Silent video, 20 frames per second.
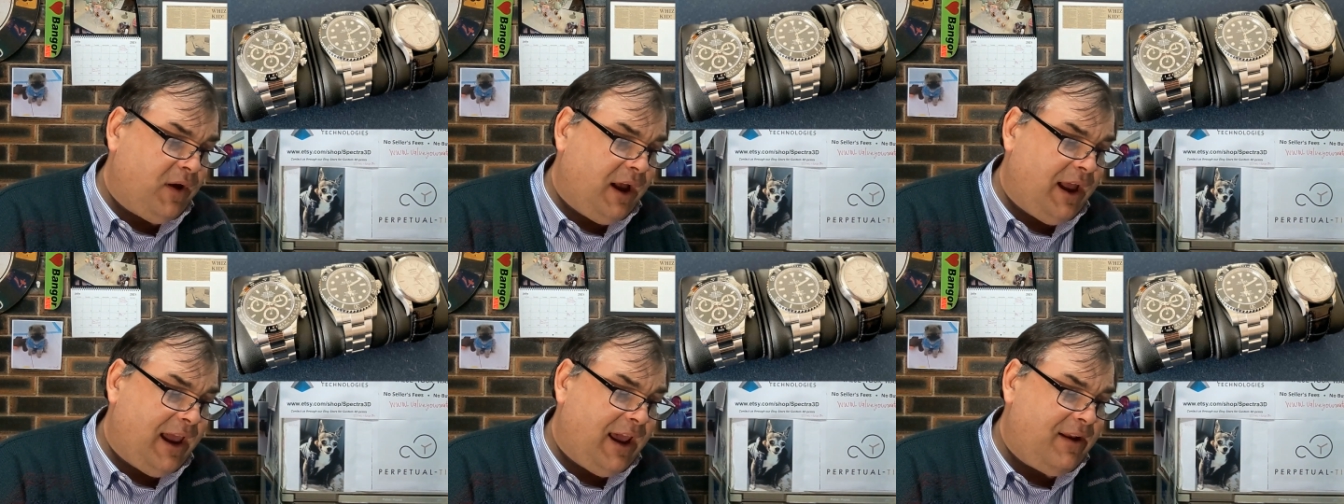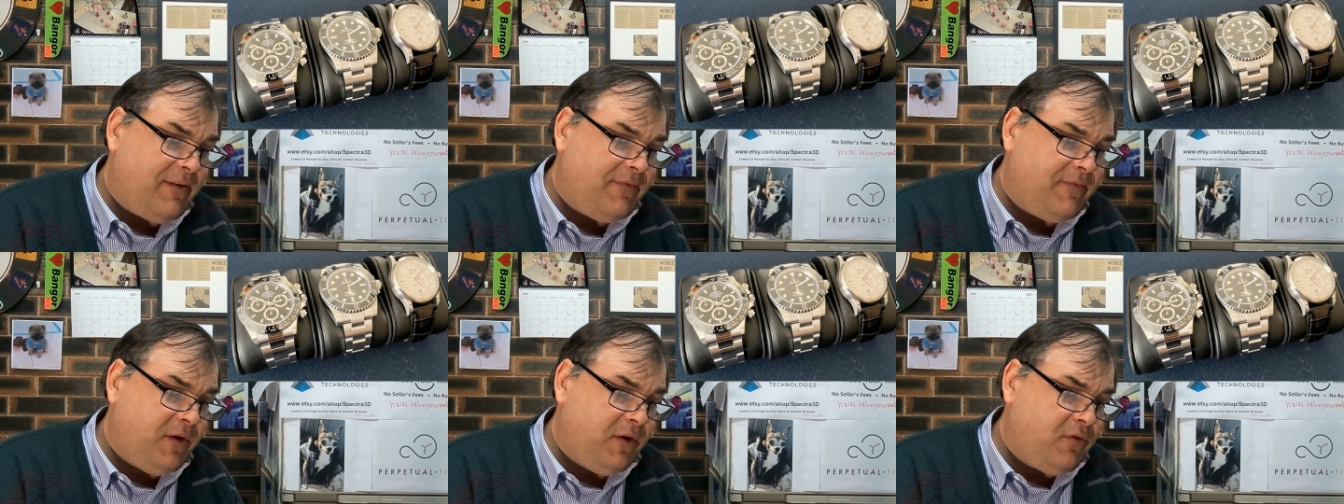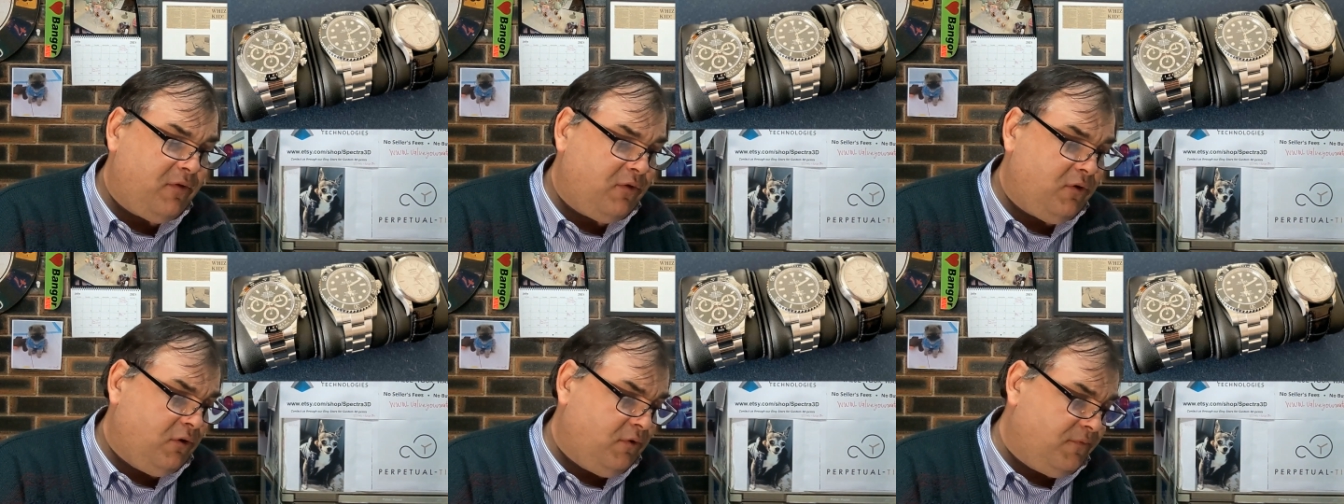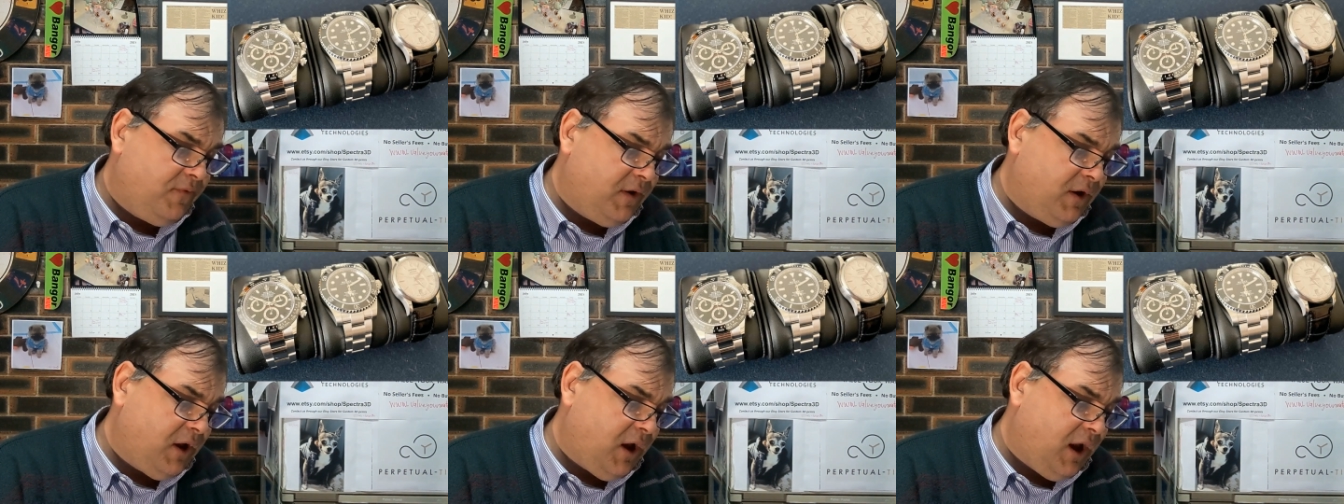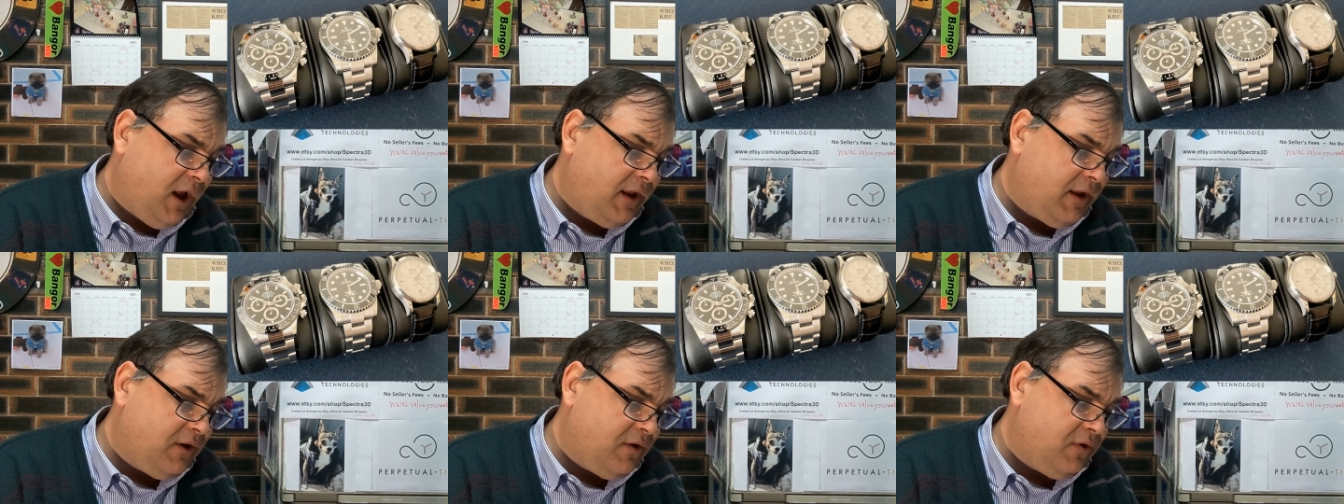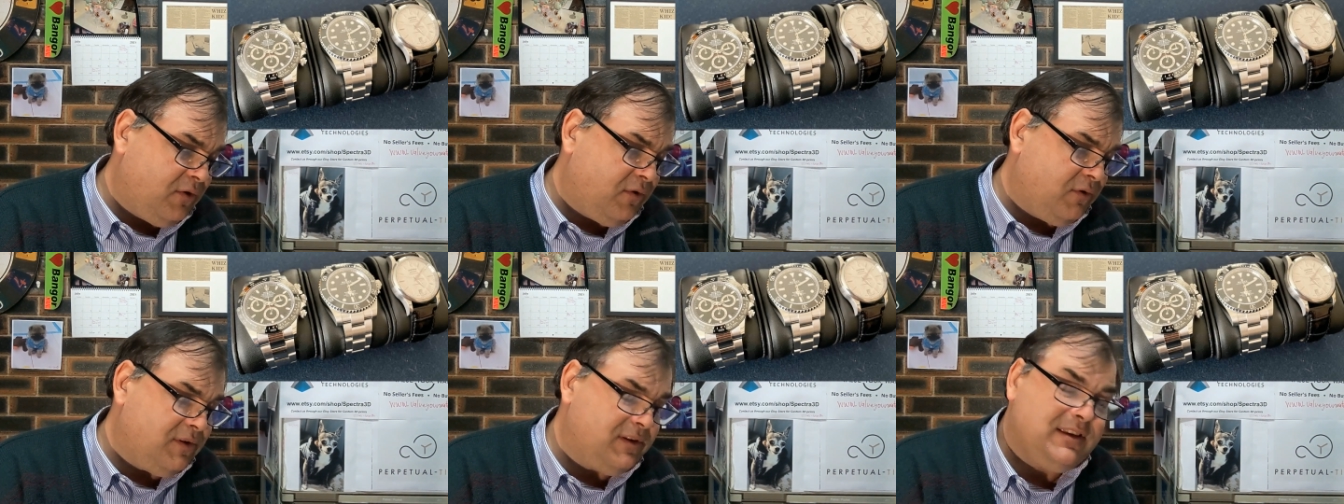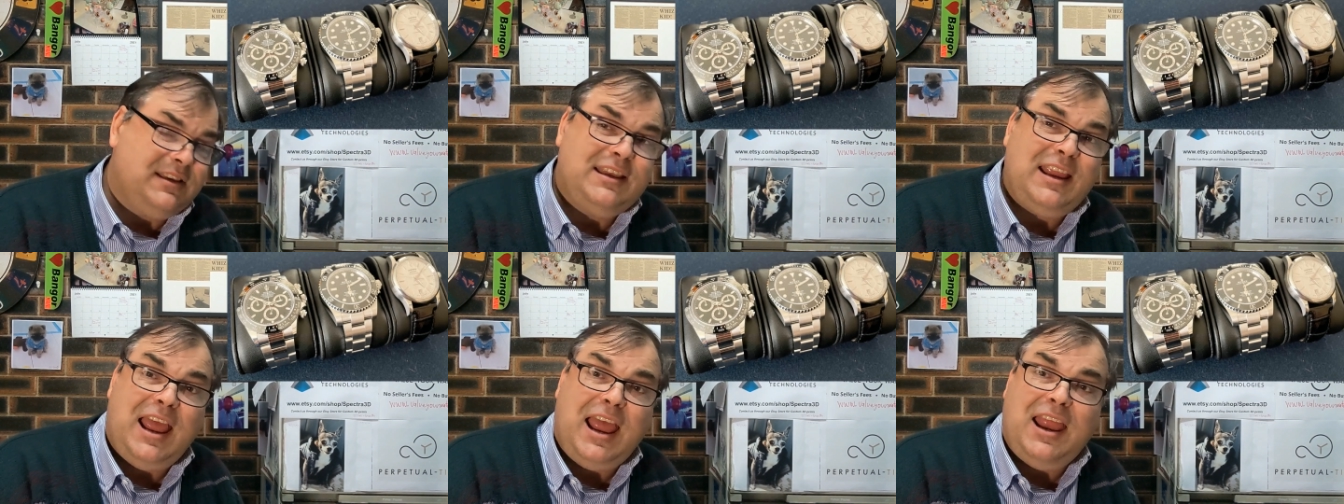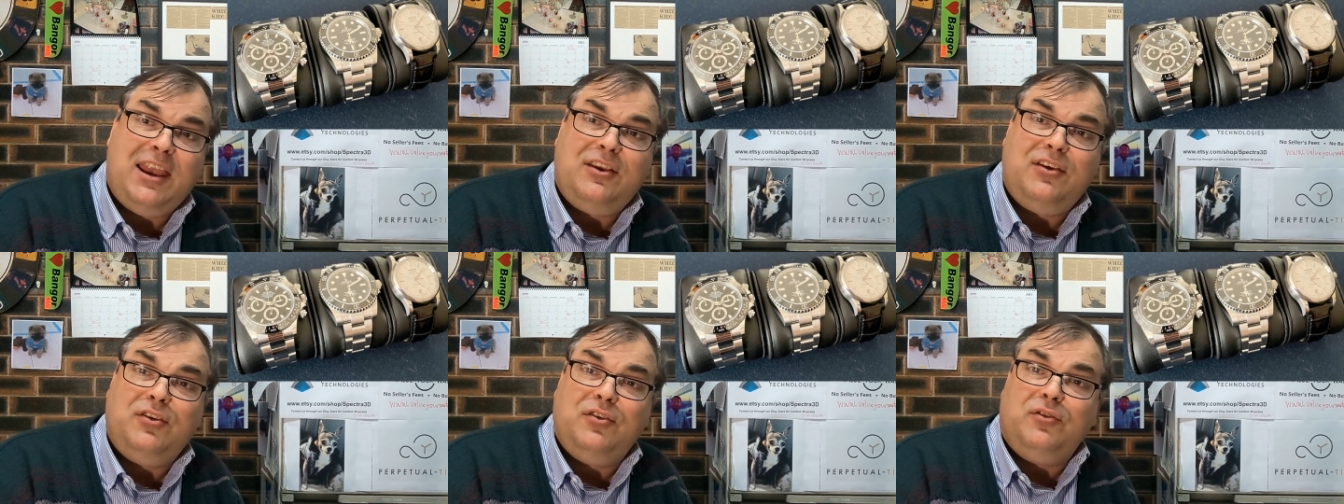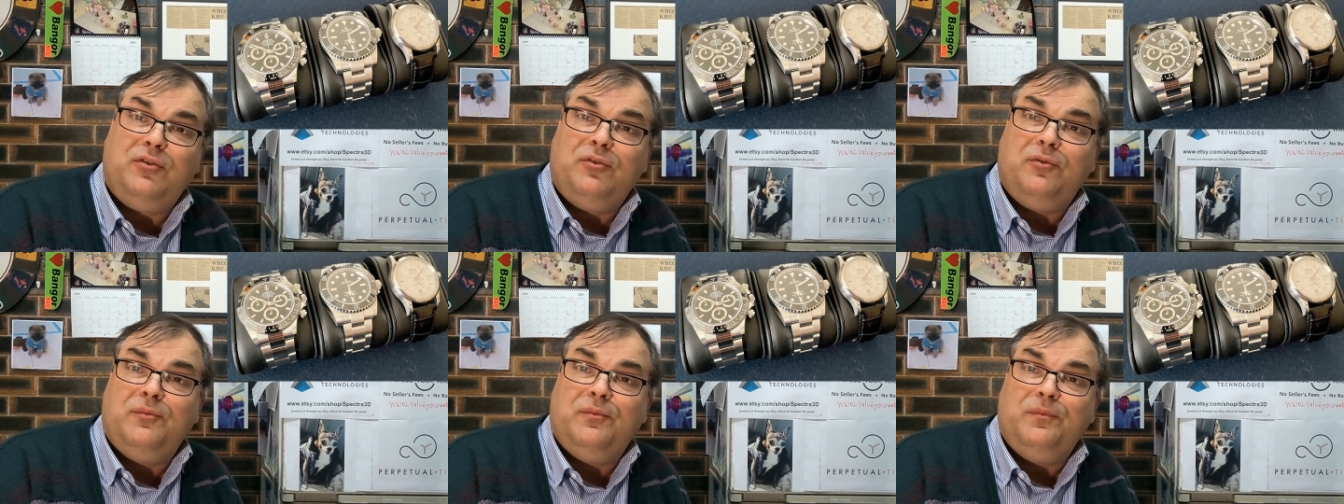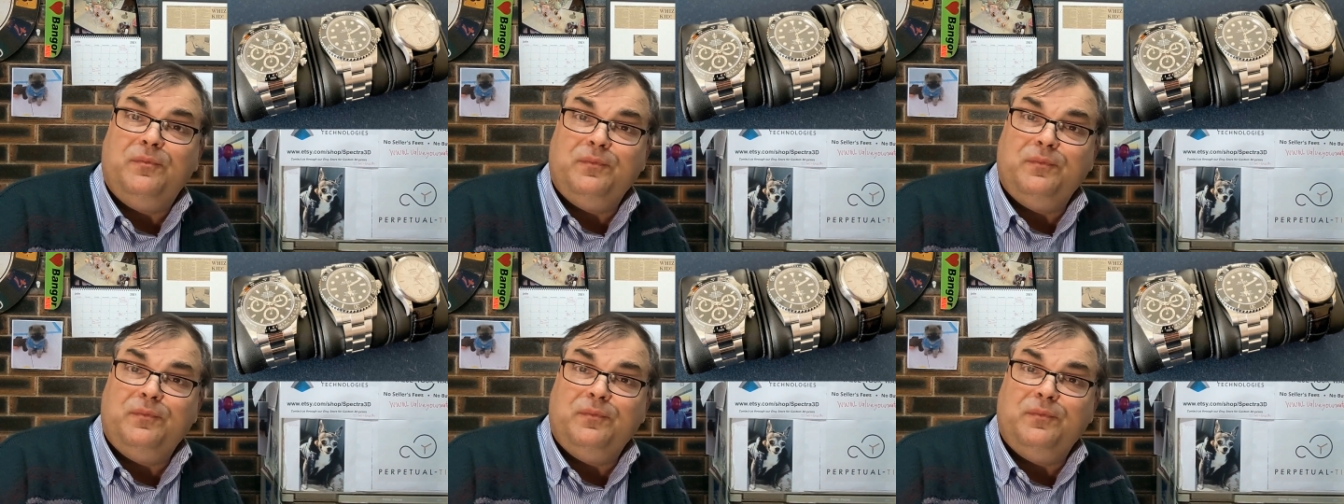I had a phone call for a guy called Daniel.